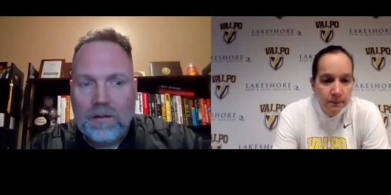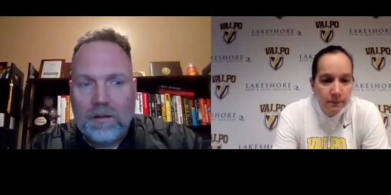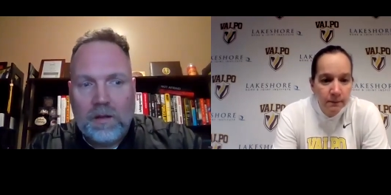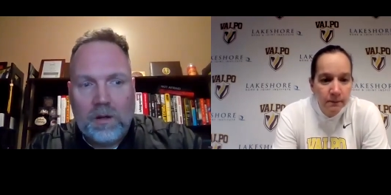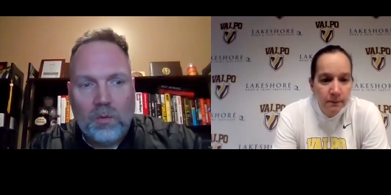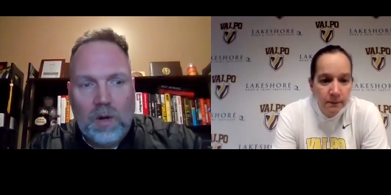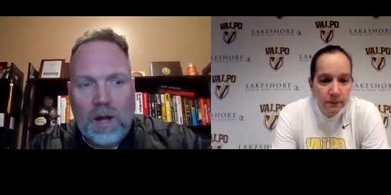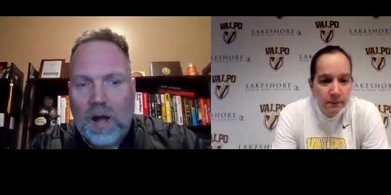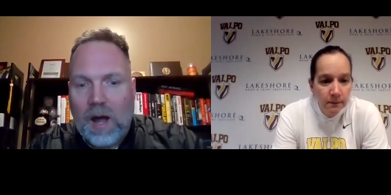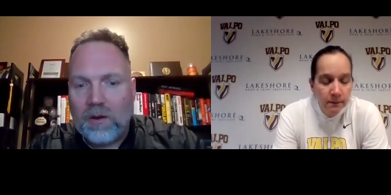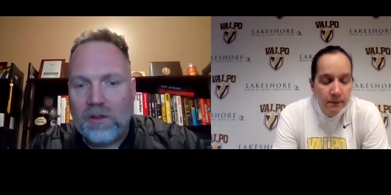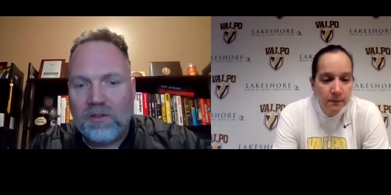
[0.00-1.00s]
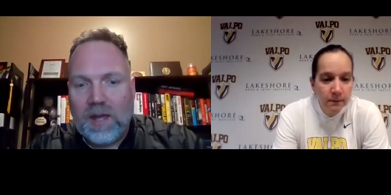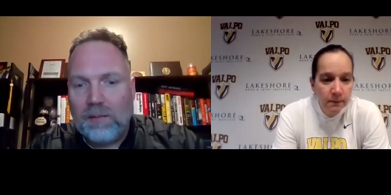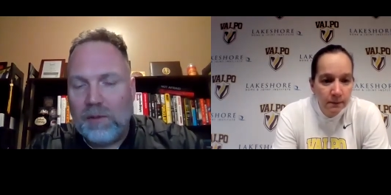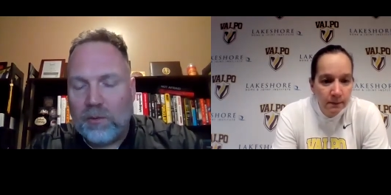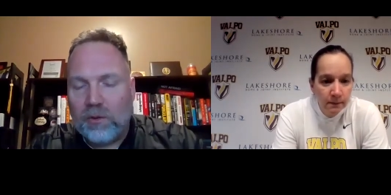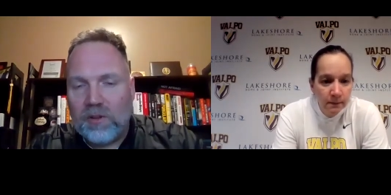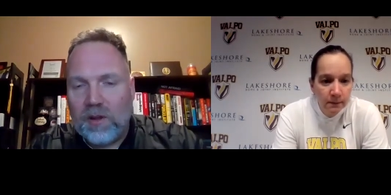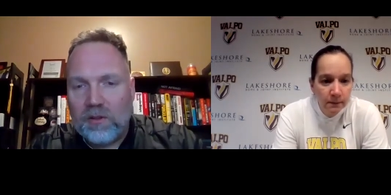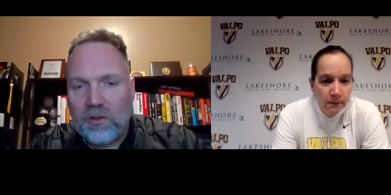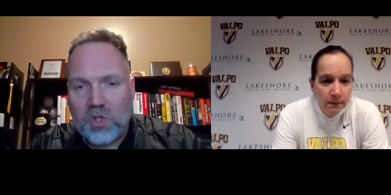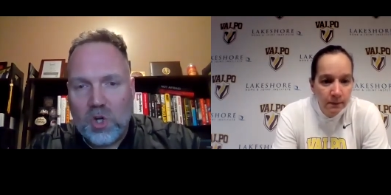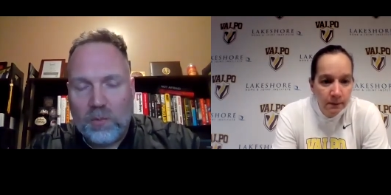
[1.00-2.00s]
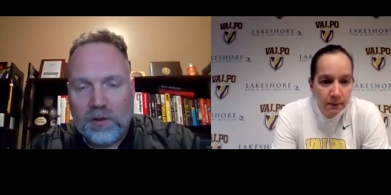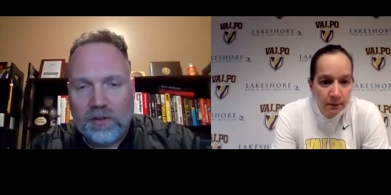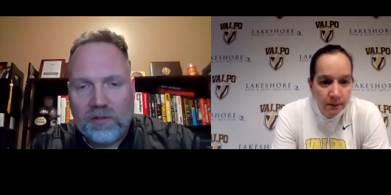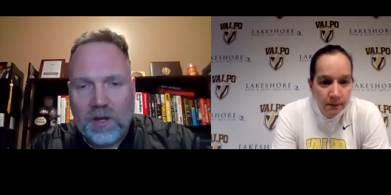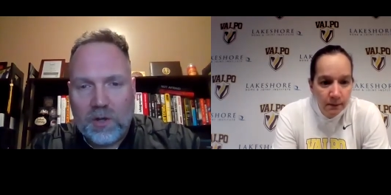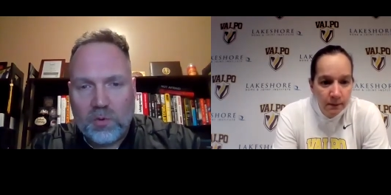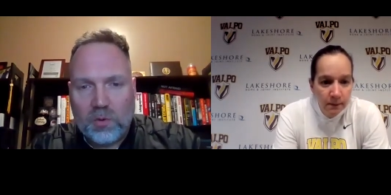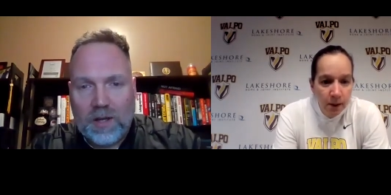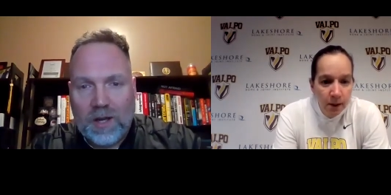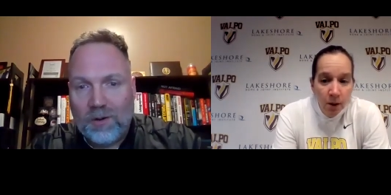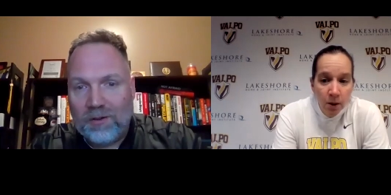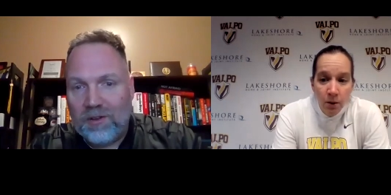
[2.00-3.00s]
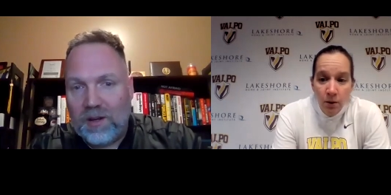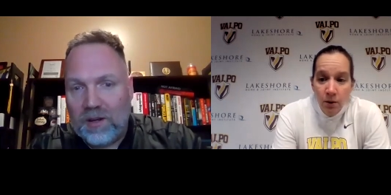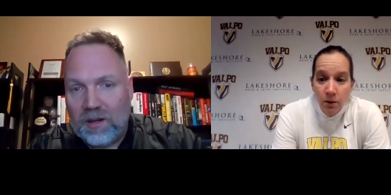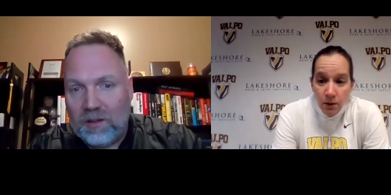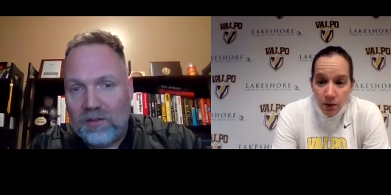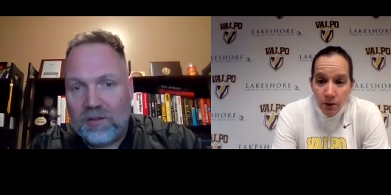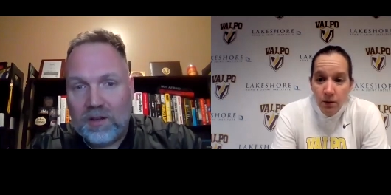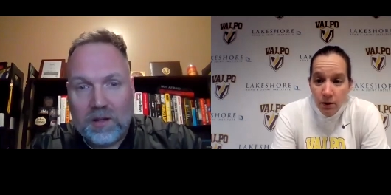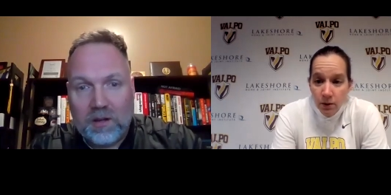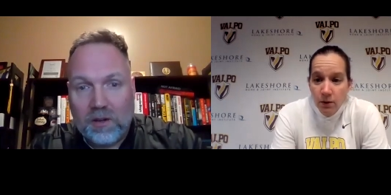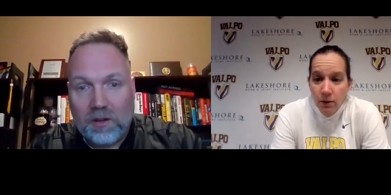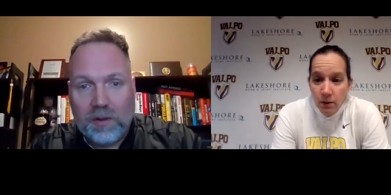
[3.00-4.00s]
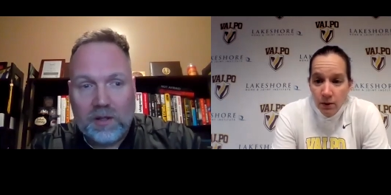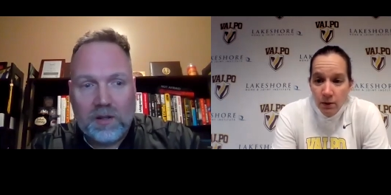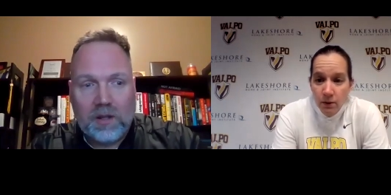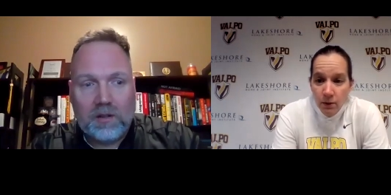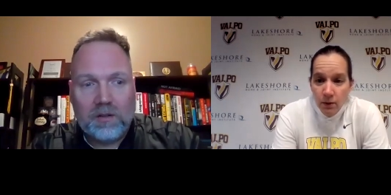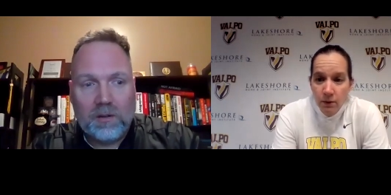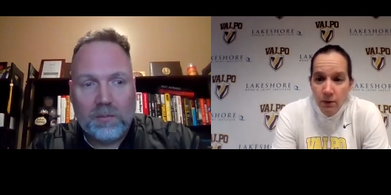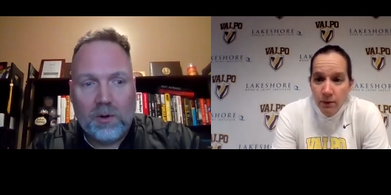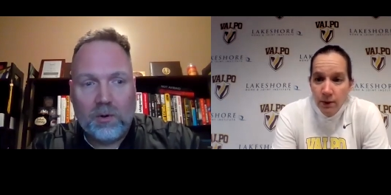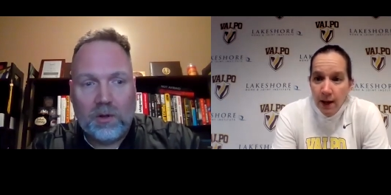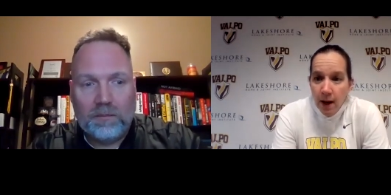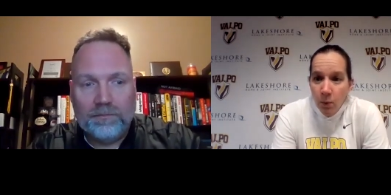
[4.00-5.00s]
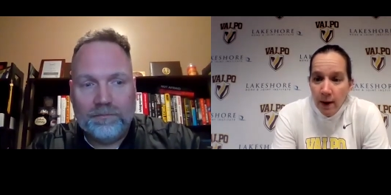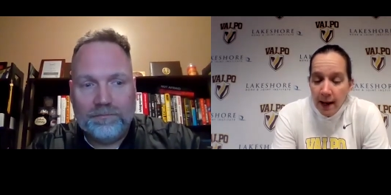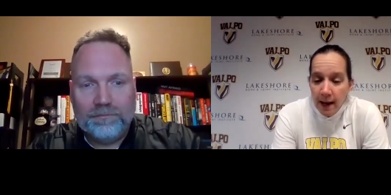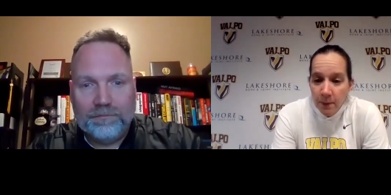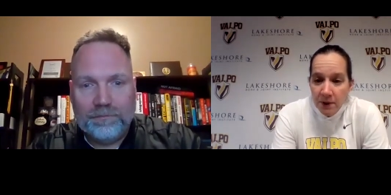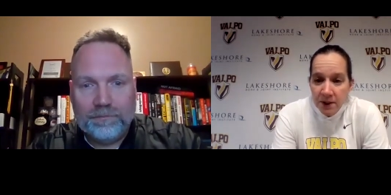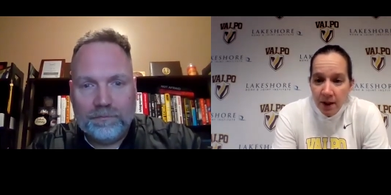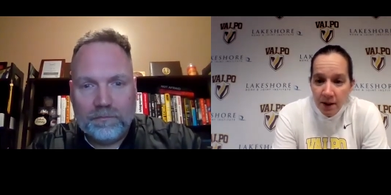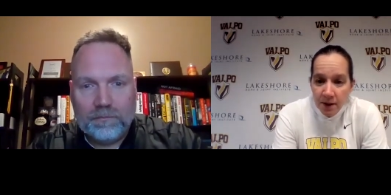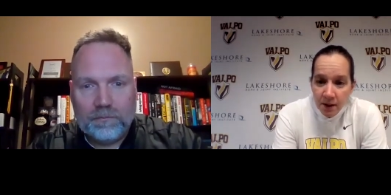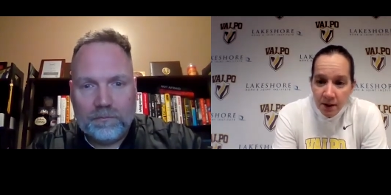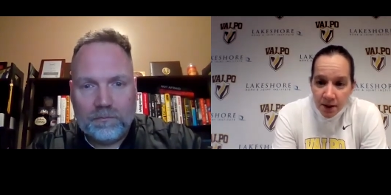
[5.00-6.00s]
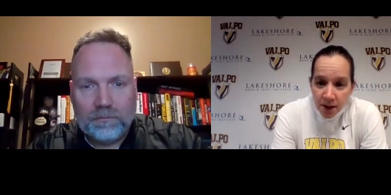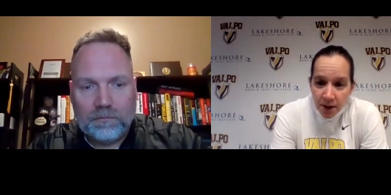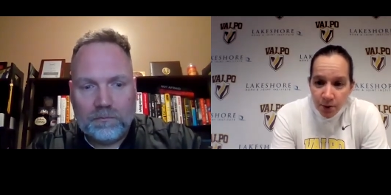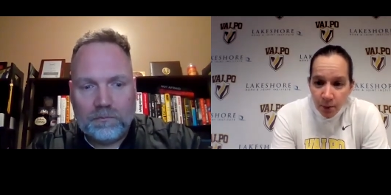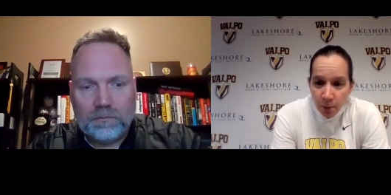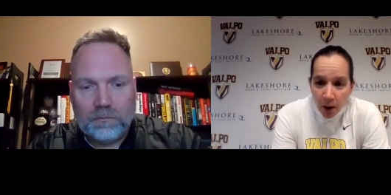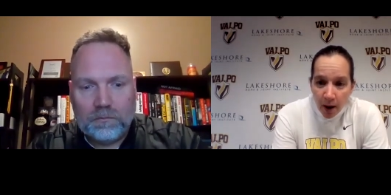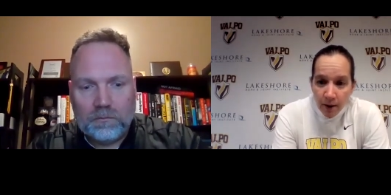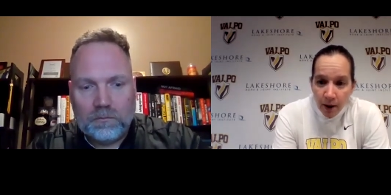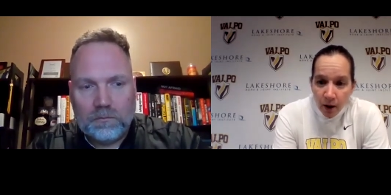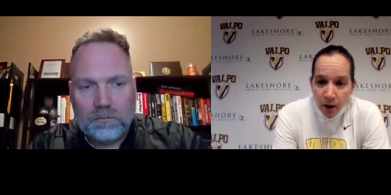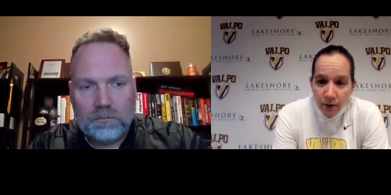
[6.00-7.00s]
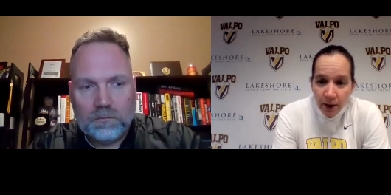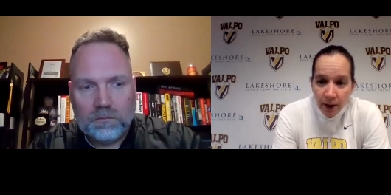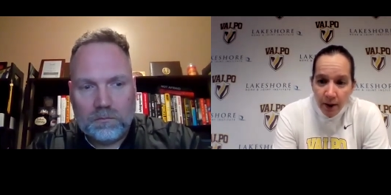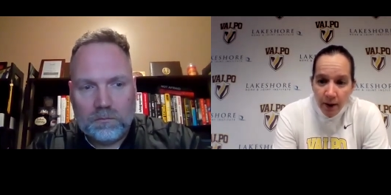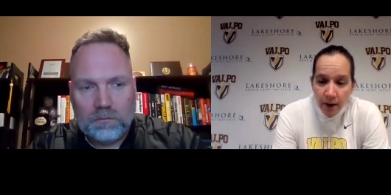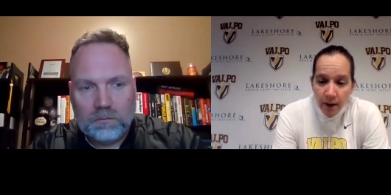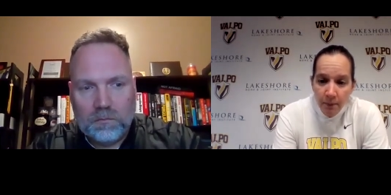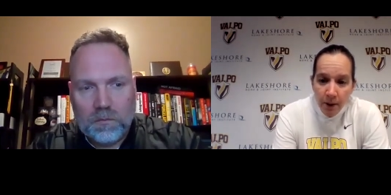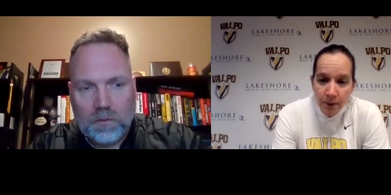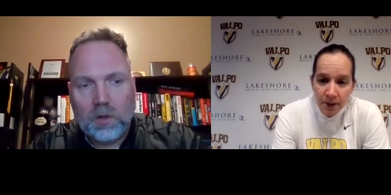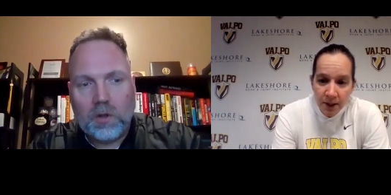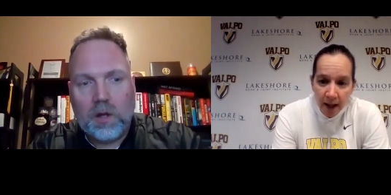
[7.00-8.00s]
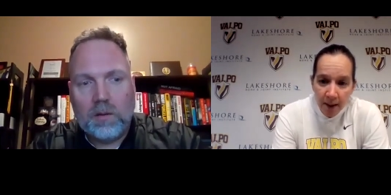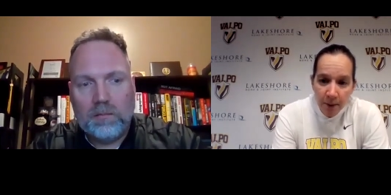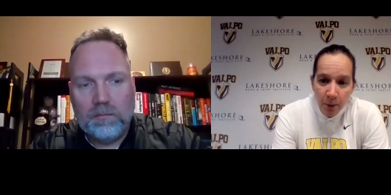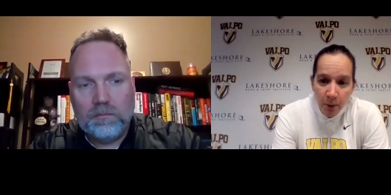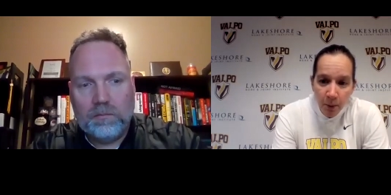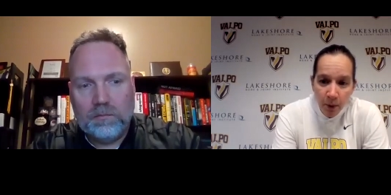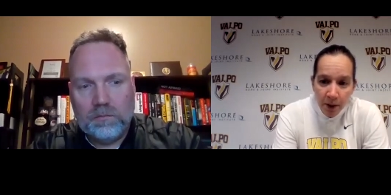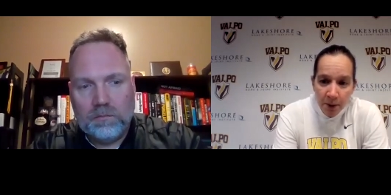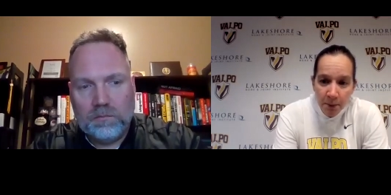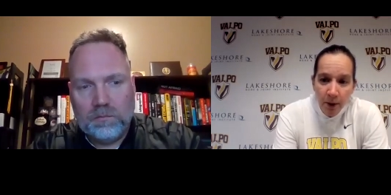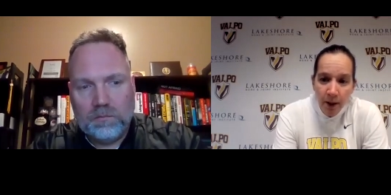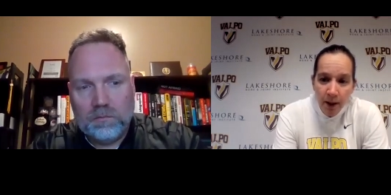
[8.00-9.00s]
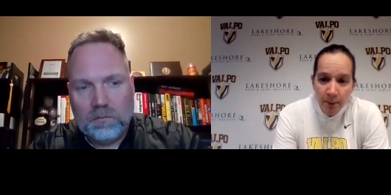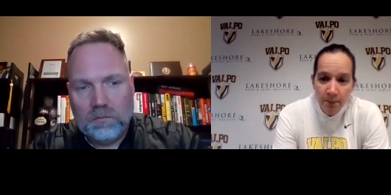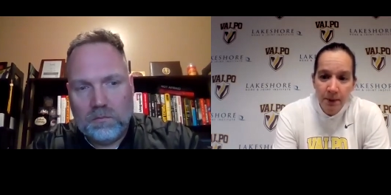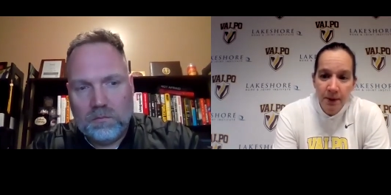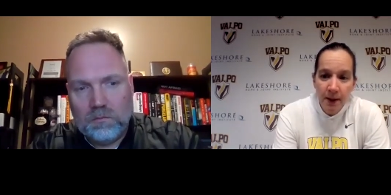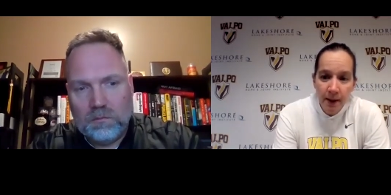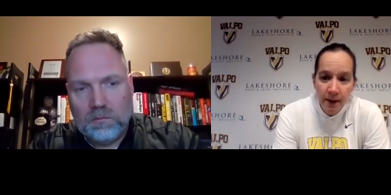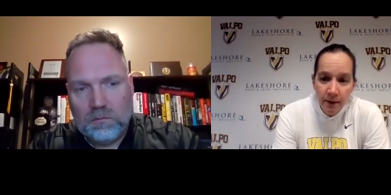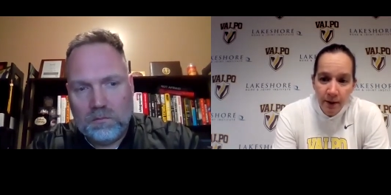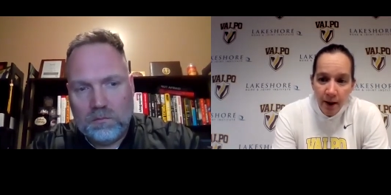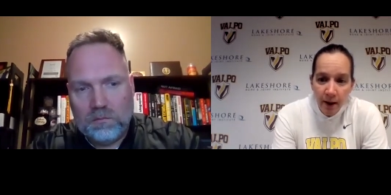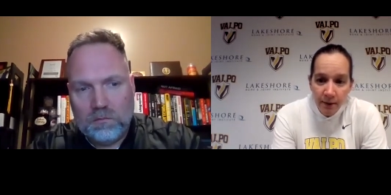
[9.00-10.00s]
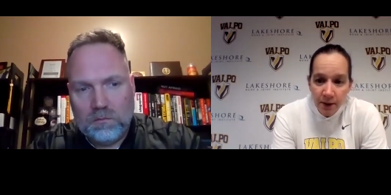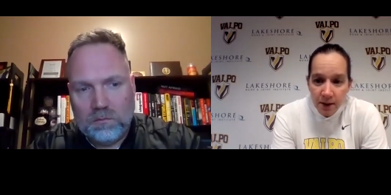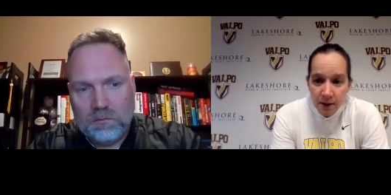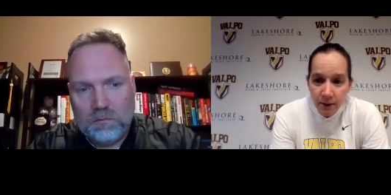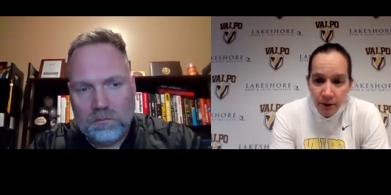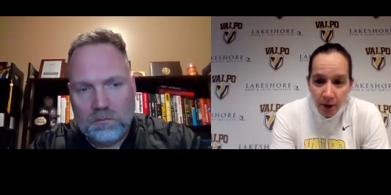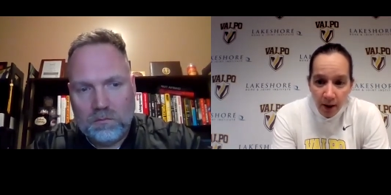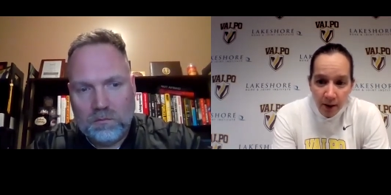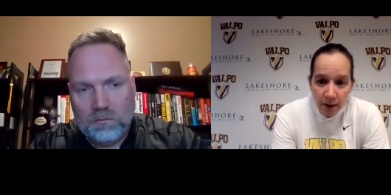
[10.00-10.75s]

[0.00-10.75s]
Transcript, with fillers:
Speaker 1: you know, how, how, does a game like Wisconsin show up on the schedule, and how excited is it to get another Big Ten opponent?
Speaker 2: Yeah, we had Wisconsin on the schedule prior to COVID. Um, it was a game that we wanted to play up in that area. Obviously, for